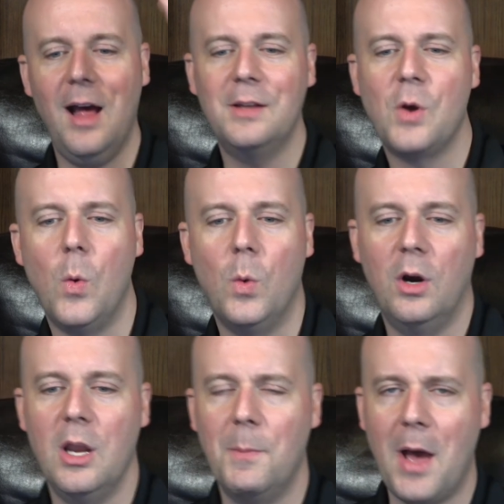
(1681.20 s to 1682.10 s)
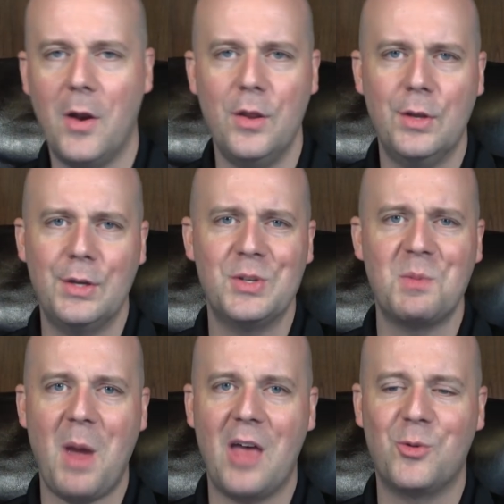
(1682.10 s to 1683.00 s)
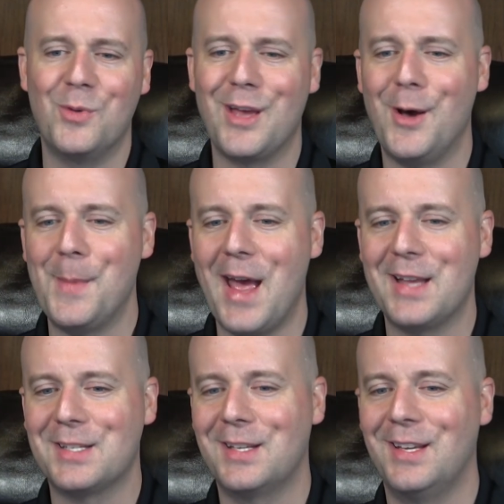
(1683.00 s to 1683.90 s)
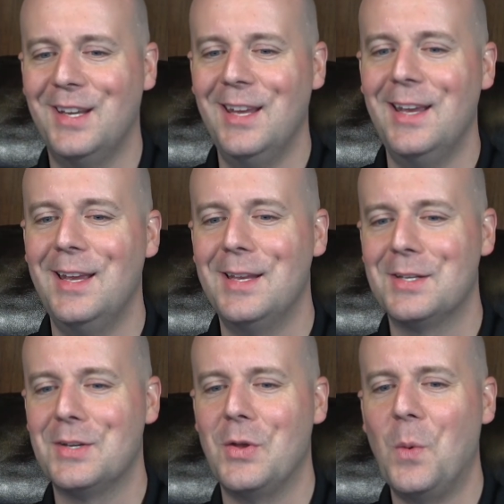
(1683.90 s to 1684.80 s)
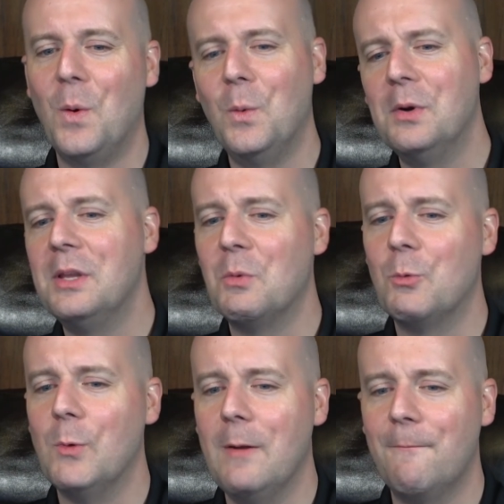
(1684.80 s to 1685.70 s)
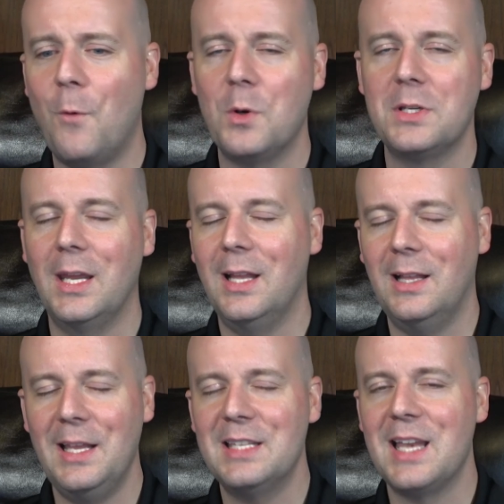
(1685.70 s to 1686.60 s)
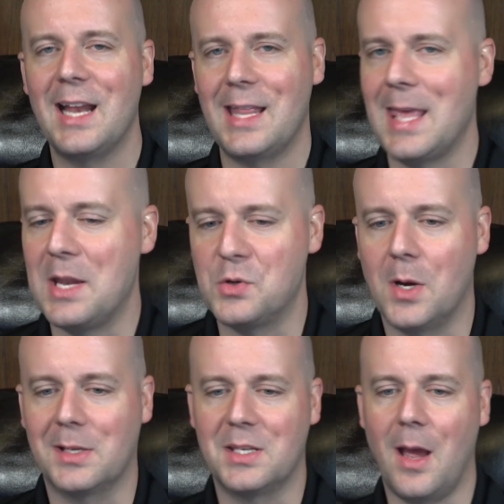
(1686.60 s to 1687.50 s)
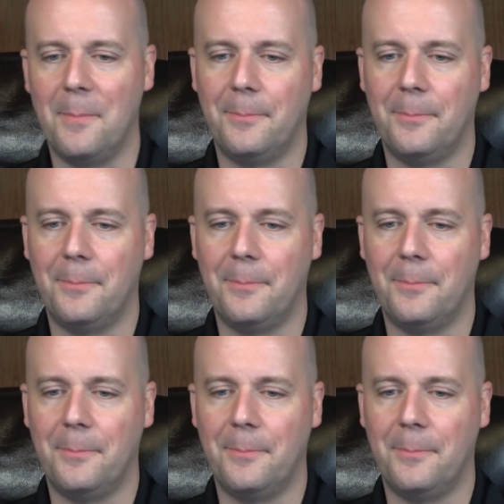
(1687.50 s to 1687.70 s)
don't worry about it. You can use the bathroom without a mask. So they weren't really enforcing it, at least not at that truck stop.